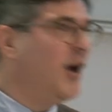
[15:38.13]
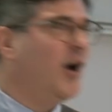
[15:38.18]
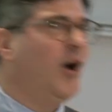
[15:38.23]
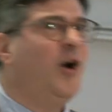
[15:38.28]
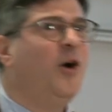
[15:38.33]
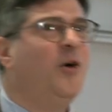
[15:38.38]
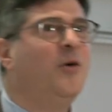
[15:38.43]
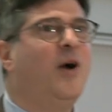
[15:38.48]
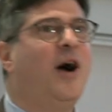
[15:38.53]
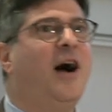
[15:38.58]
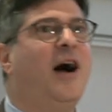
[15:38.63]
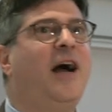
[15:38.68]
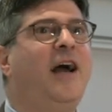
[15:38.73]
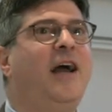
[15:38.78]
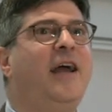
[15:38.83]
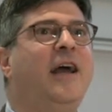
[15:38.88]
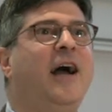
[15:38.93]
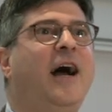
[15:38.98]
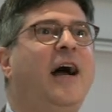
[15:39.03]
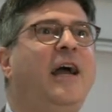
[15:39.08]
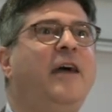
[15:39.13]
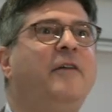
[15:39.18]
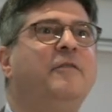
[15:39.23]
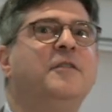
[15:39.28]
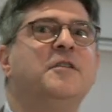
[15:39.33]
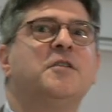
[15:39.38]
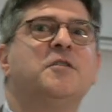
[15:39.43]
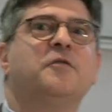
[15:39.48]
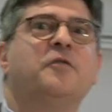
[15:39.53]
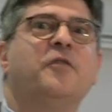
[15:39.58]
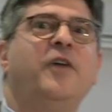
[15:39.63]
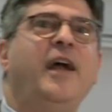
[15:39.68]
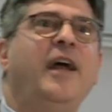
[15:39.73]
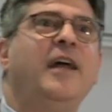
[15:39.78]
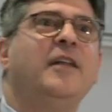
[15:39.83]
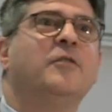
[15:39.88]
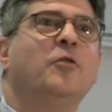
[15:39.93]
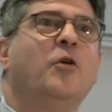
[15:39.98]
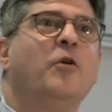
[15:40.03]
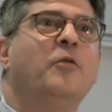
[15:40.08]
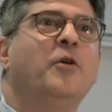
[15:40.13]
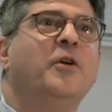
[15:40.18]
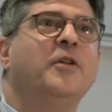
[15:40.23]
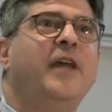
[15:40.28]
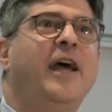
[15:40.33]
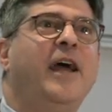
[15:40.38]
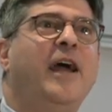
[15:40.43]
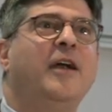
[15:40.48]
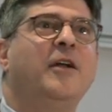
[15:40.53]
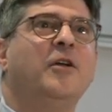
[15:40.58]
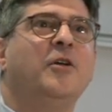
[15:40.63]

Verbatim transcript: Oh, I, I have this friend over there,